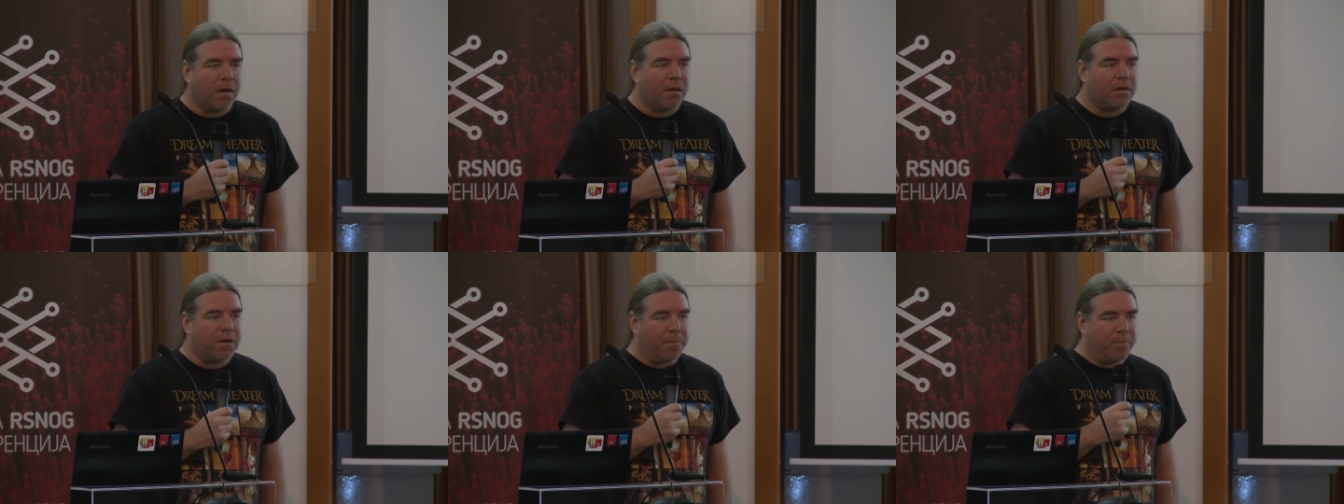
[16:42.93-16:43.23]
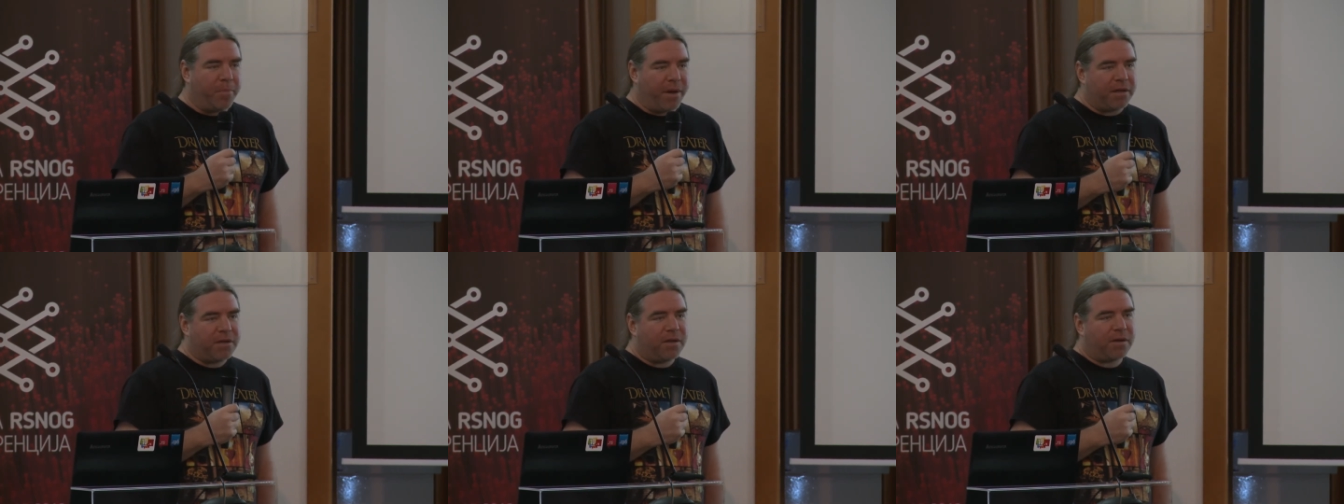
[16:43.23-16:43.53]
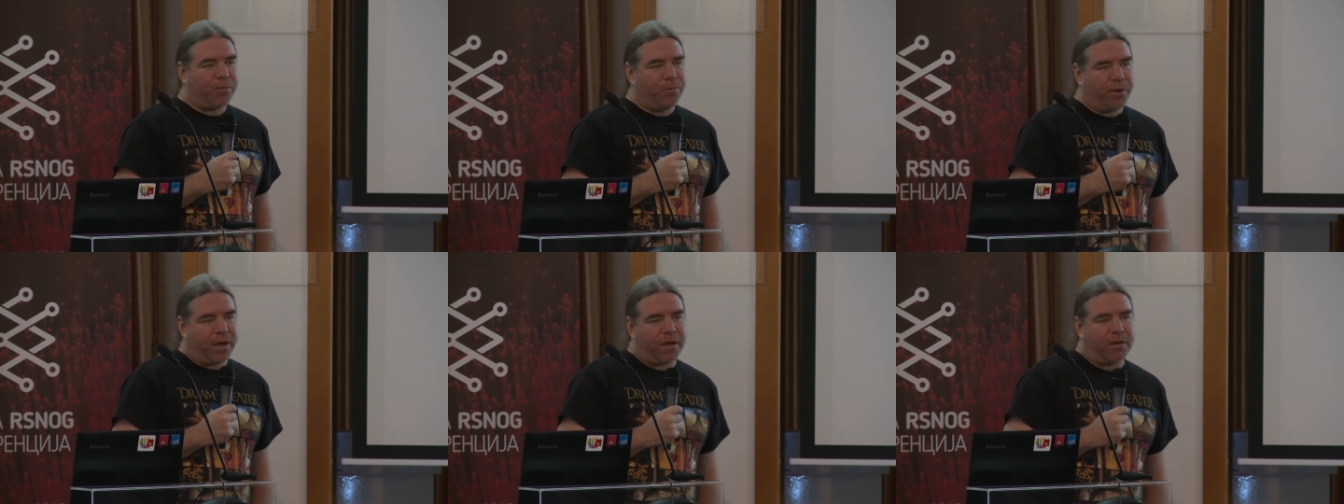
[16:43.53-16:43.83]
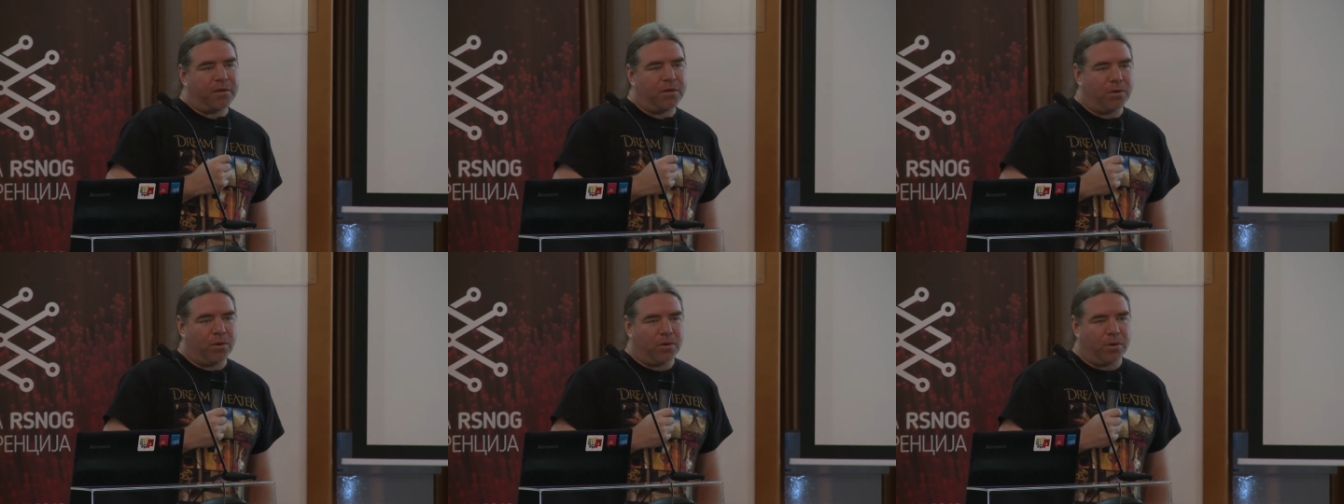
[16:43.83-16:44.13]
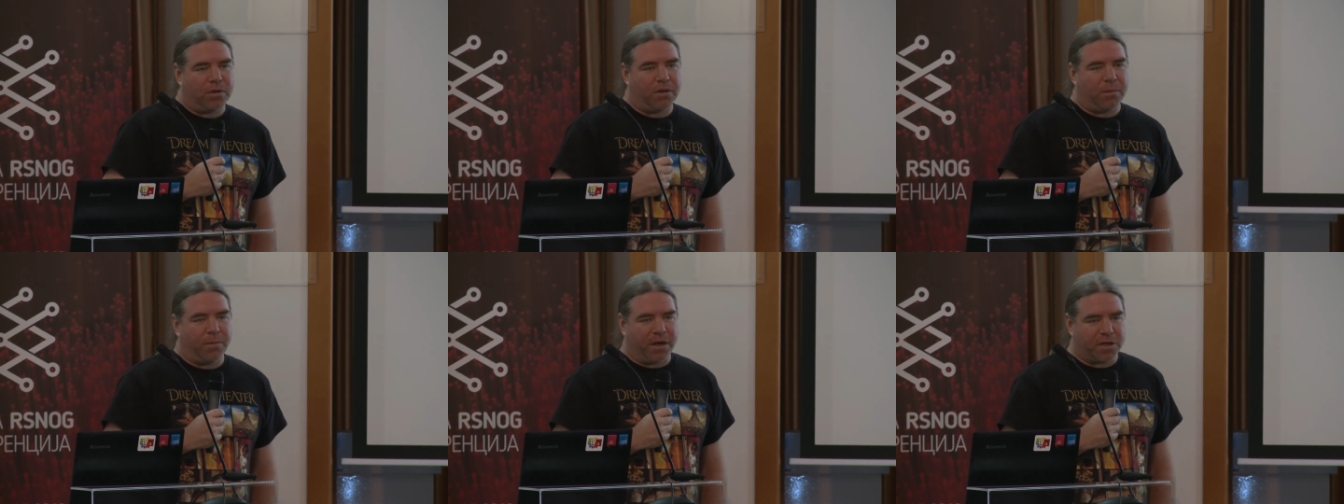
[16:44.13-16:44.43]
the better we can
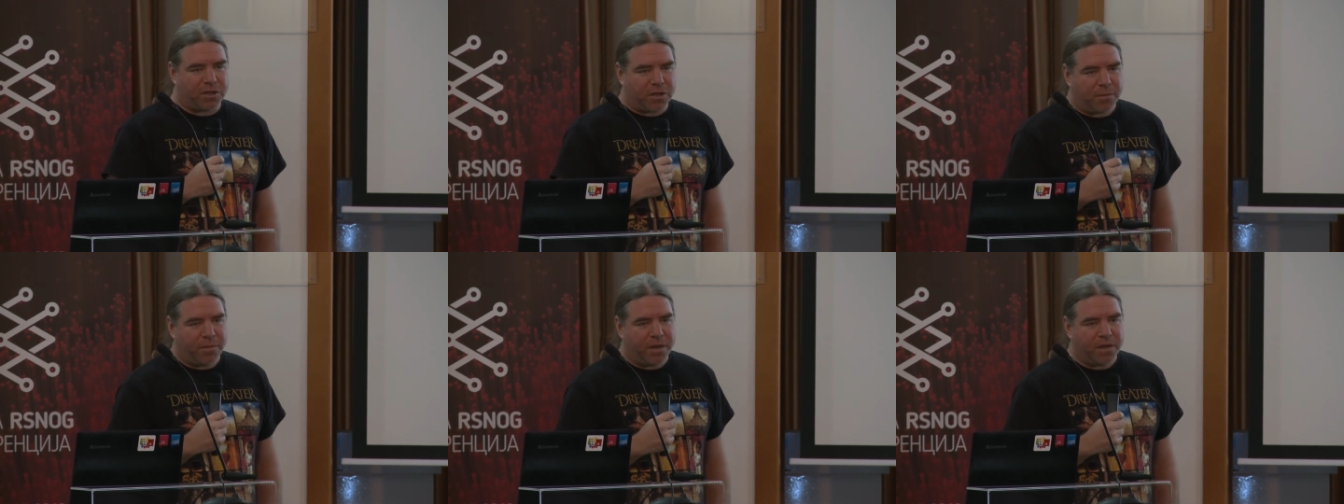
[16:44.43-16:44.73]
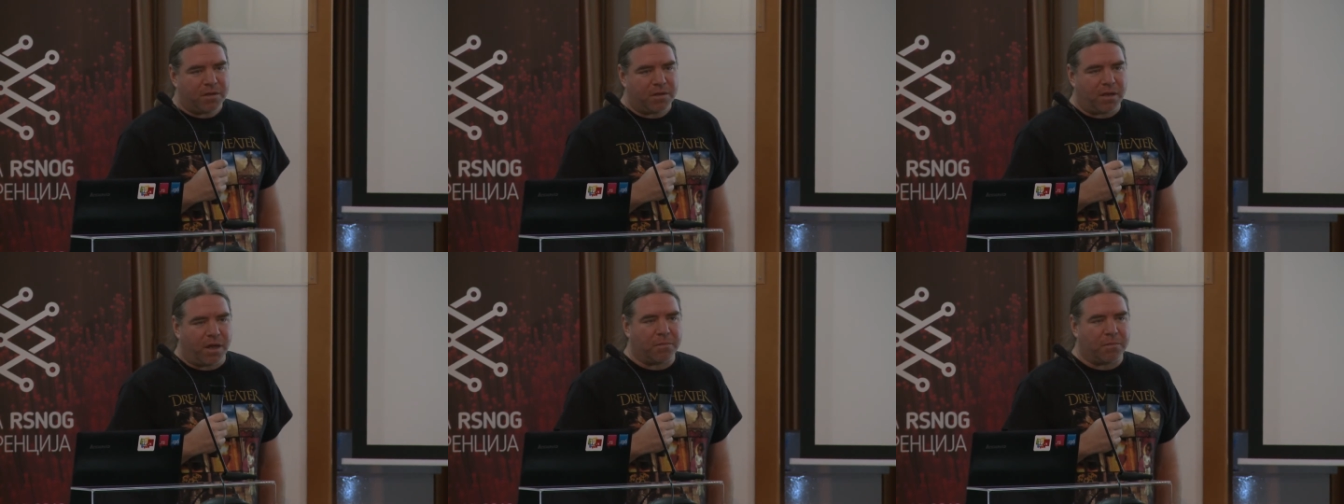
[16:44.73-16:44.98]
do the measurement,